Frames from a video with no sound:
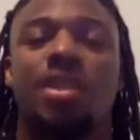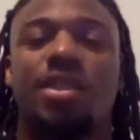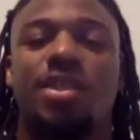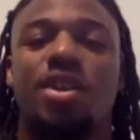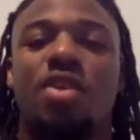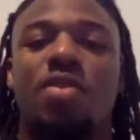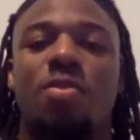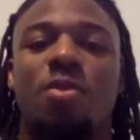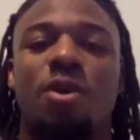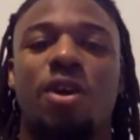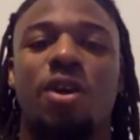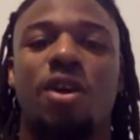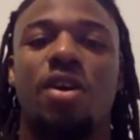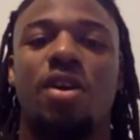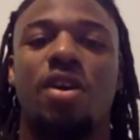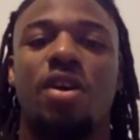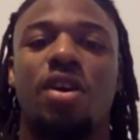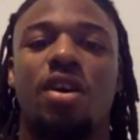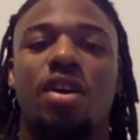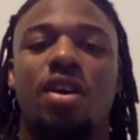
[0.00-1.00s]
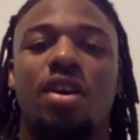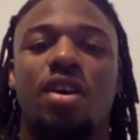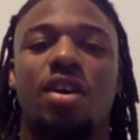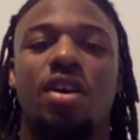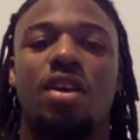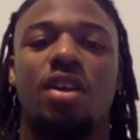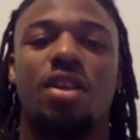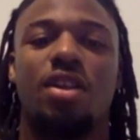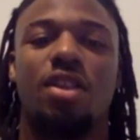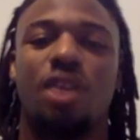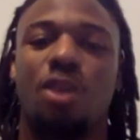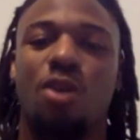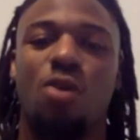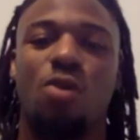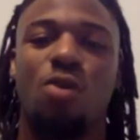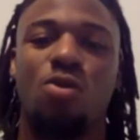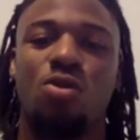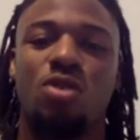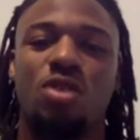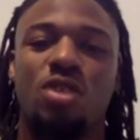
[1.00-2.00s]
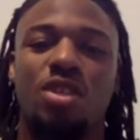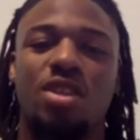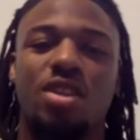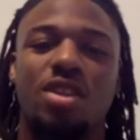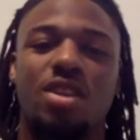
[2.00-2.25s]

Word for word: sophomore year. Those okay, okay.